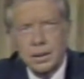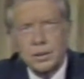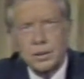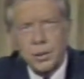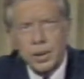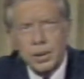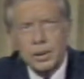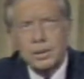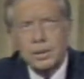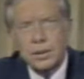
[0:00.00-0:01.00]
is
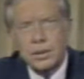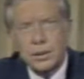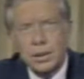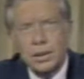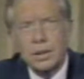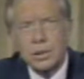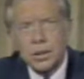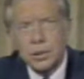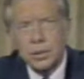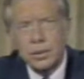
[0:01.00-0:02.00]
threatening to destroy the
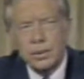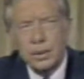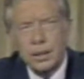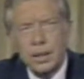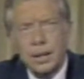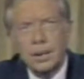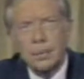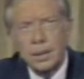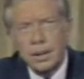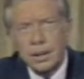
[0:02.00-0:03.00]
social and the
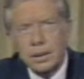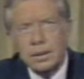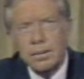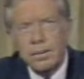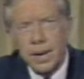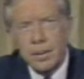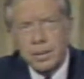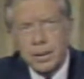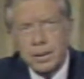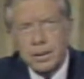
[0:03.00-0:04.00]
political
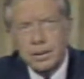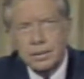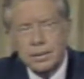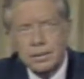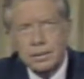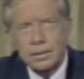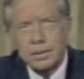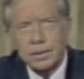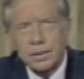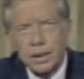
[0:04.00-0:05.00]
fabric
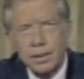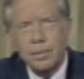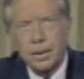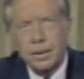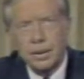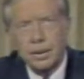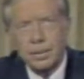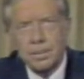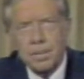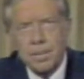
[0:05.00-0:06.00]
of America.